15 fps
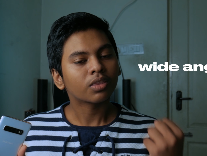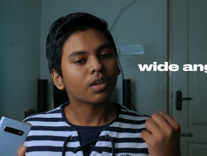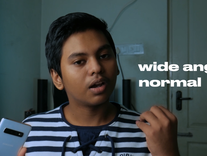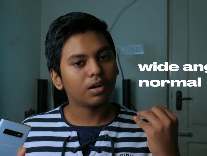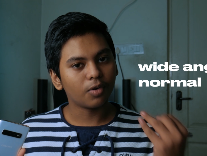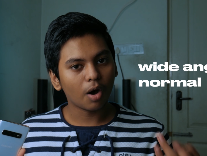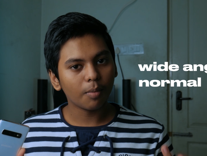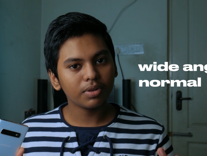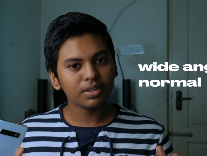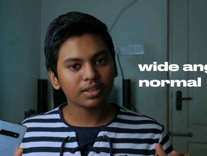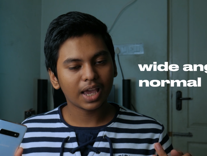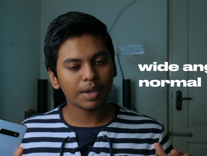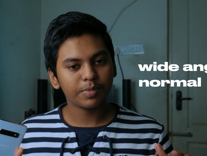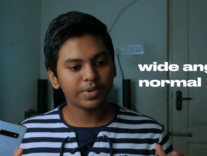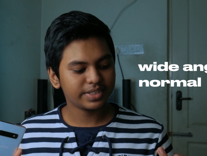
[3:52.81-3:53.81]
a normal
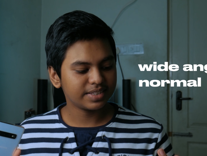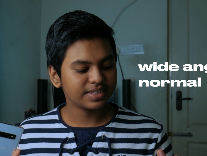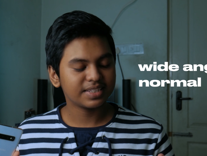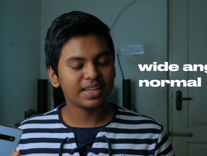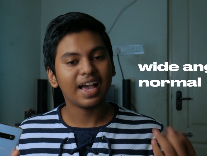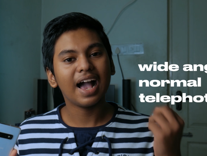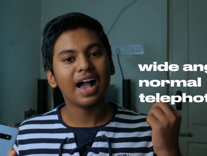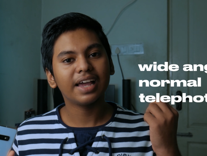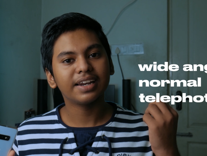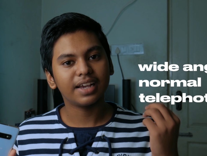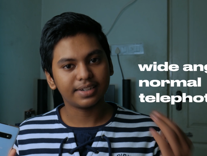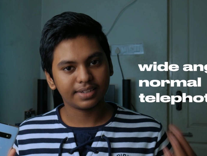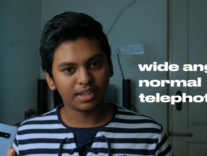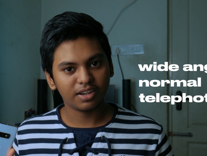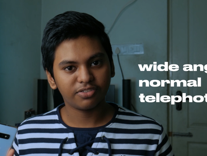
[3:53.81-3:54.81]
camera sensor, and
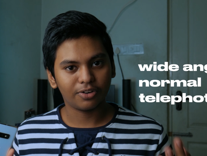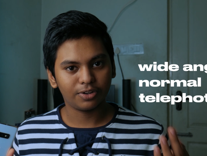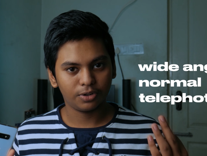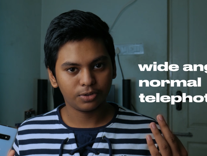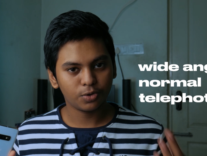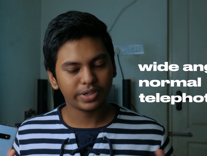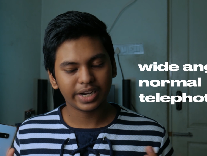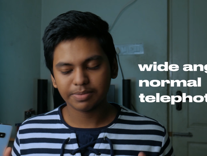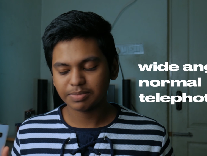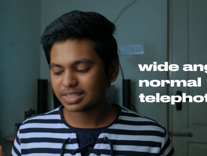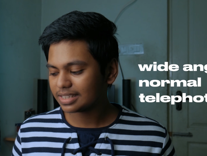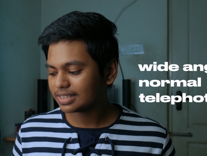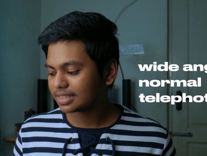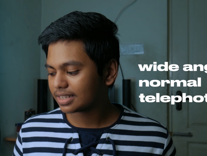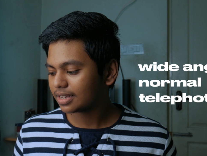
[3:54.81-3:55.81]
a telephoto two times
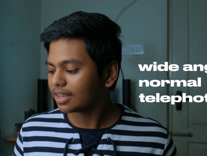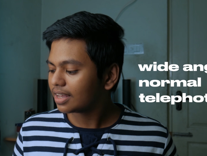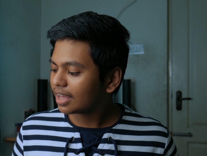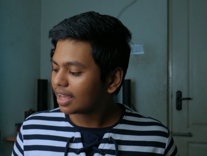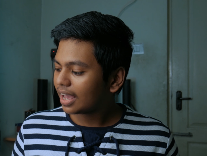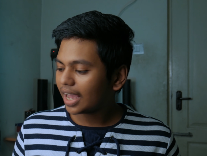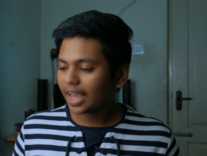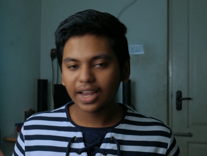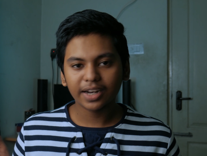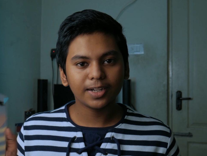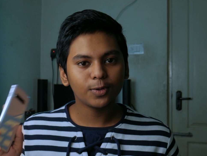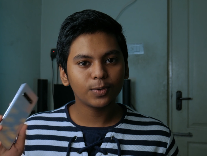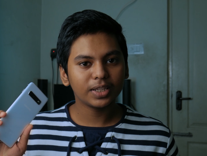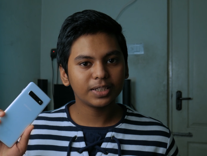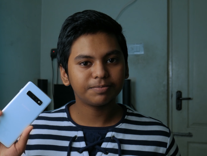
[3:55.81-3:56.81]
sensor.
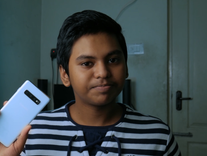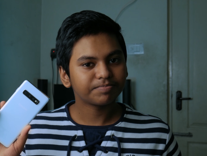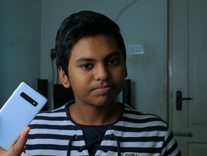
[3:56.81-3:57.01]
And well,